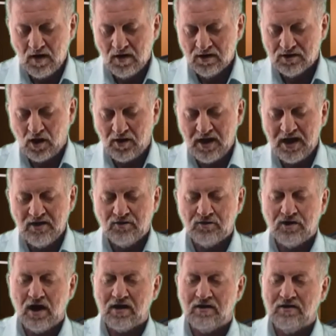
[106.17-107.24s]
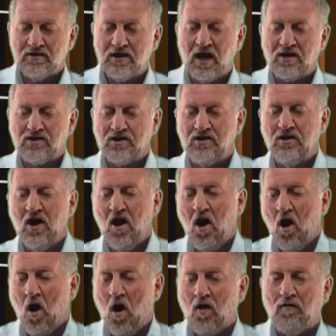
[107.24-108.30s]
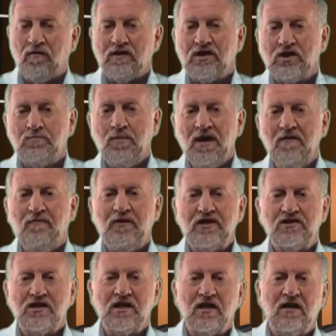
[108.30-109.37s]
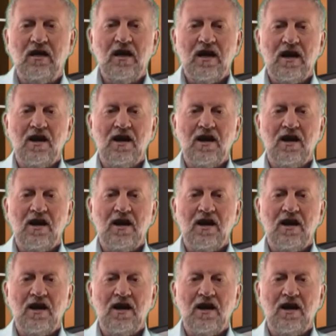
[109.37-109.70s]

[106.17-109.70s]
So the introduction of spear phishing